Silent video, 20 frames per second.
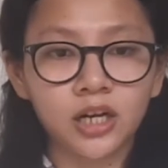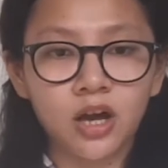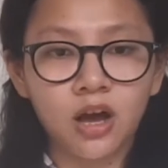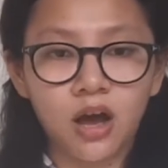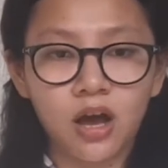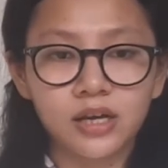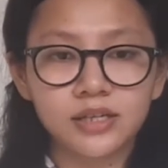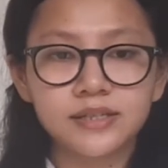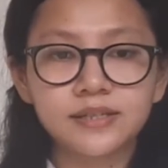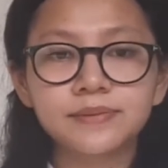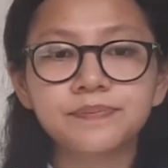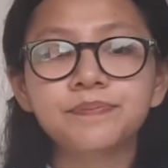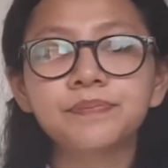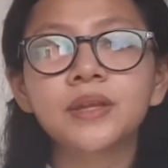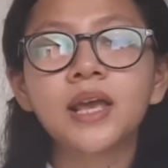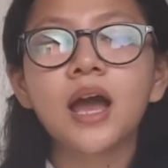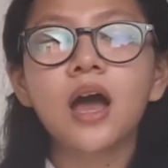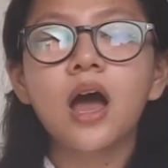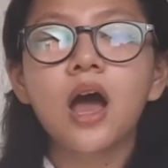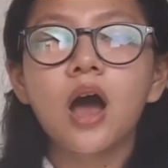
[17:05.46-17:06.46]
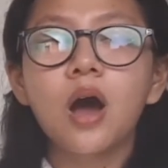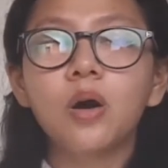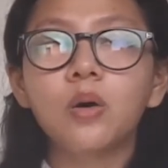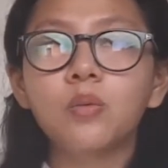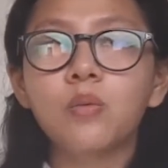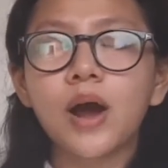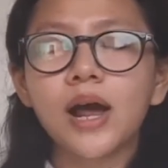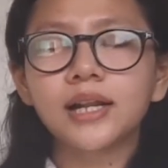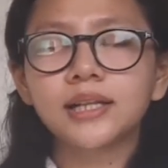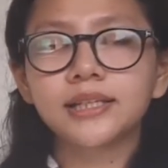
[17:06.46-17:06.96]
costs,
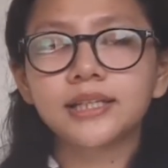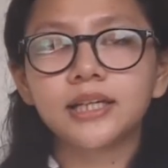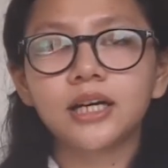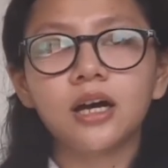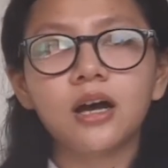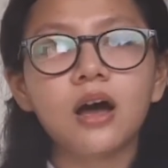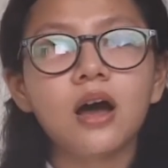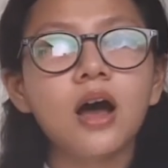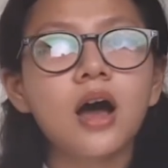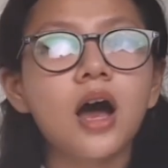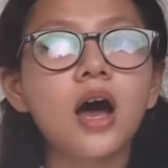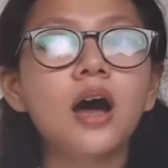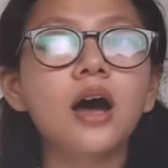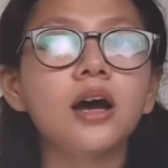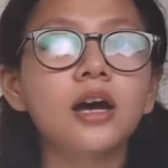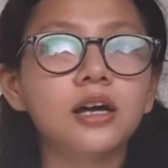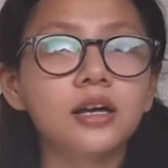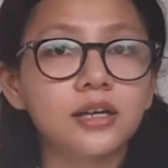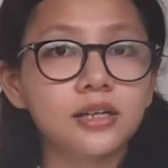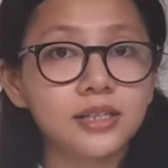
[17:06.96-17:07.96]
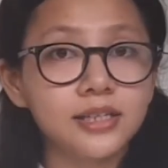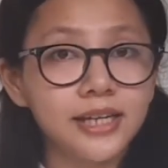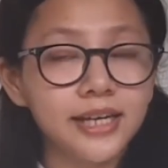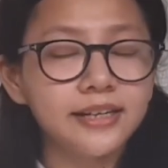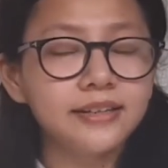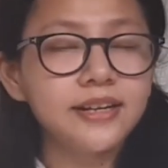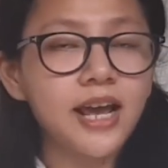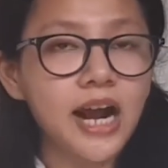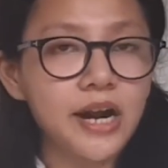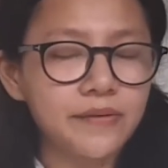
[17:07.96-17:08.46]
while the
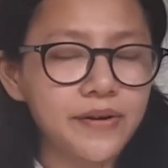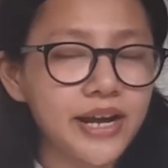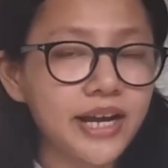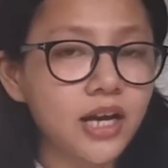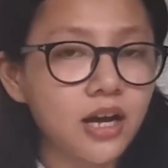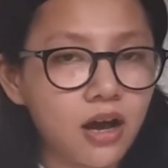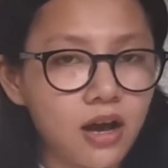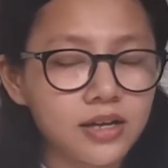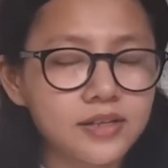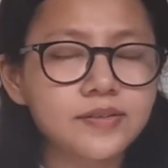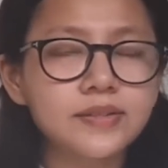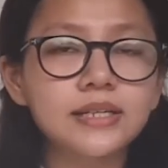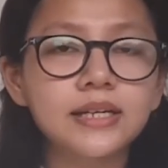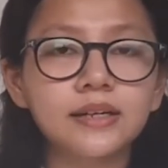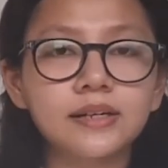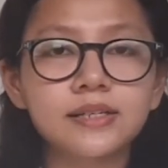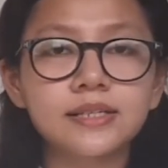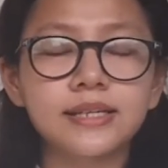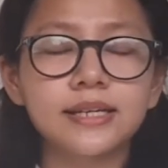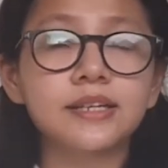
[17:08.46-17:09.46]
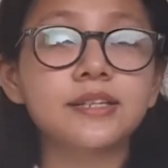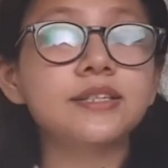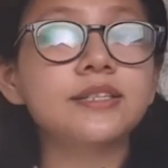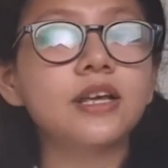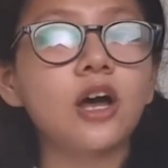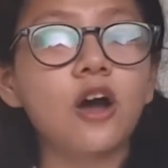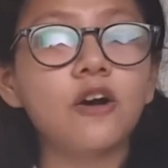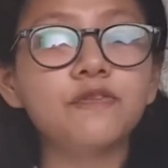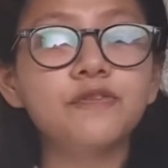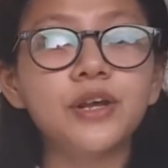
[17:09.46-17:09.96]
indirect costs consist
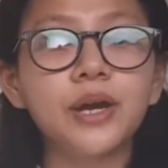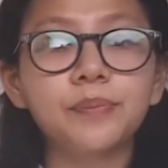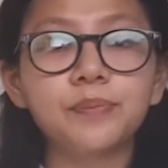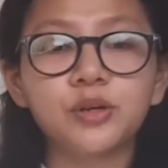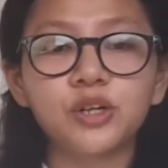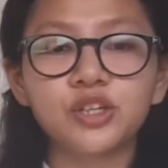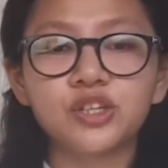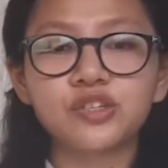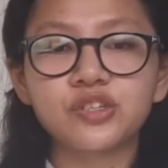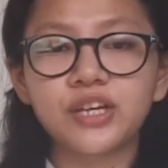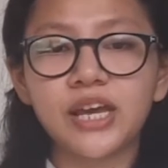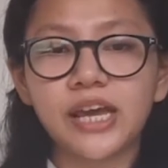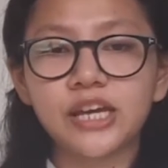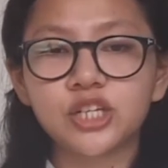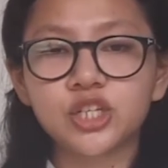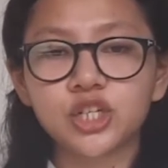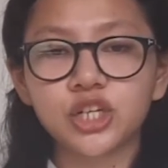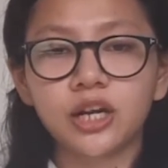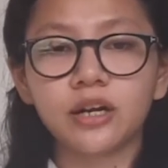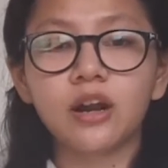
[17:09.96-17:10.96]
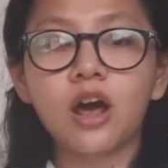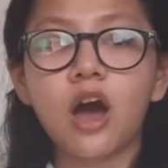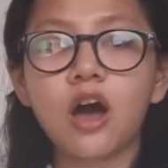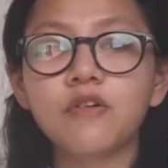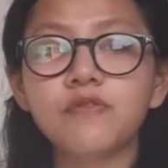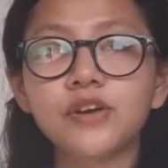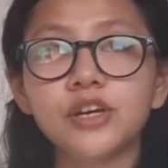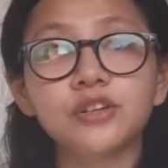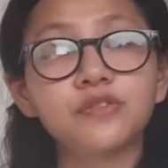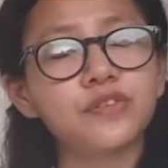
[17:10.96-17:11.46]
of depreciation
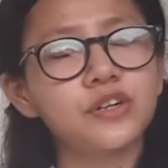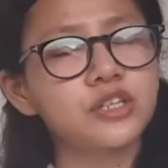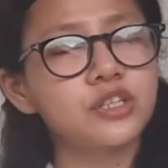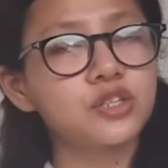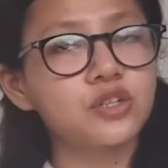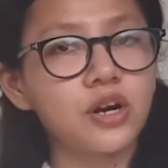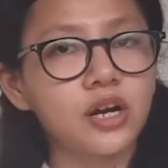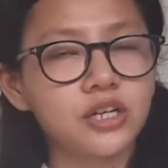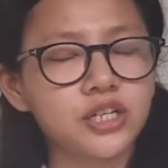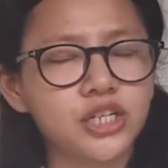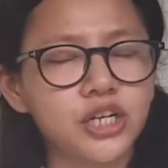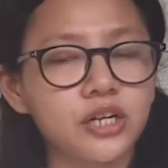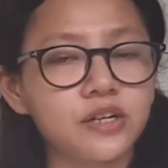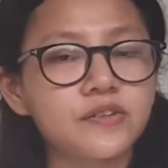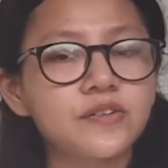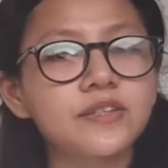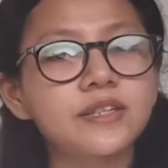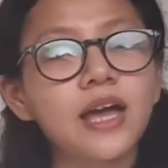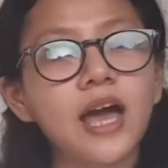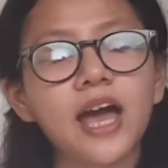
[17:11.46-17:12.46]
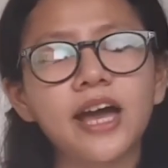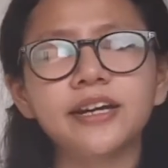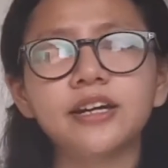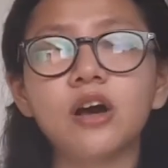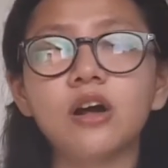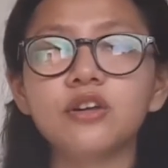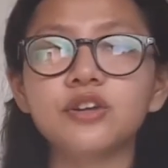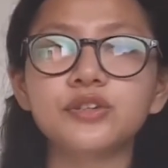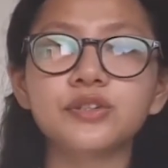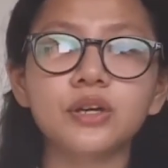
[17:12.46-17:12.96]
of infrastructures and
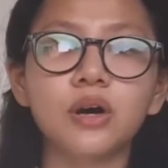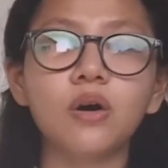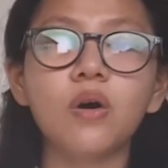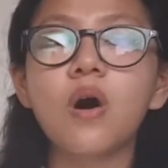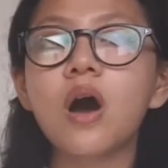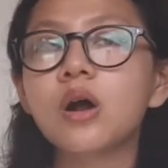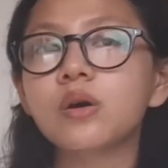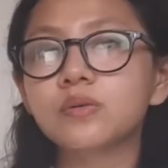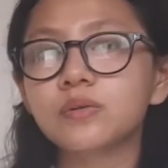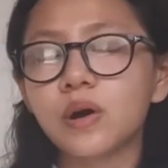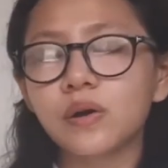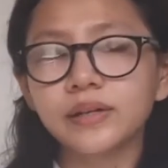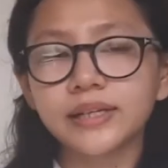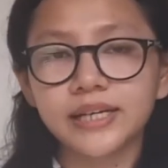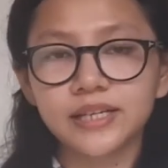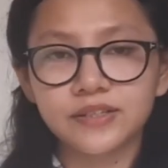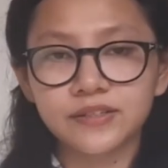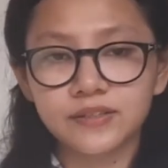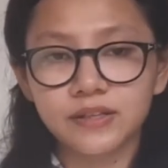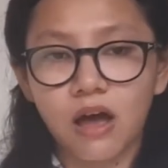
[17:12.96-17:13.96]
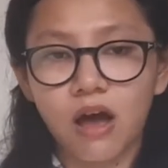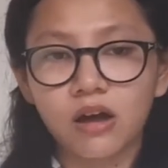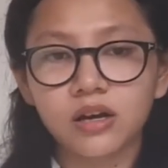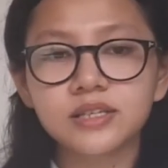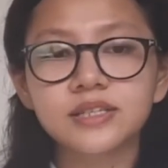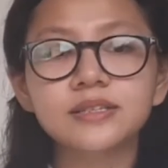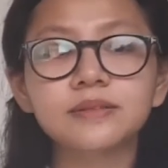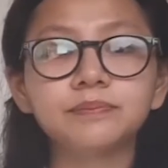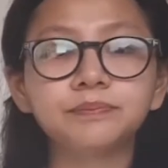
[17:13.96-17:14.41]
also rolling stocks.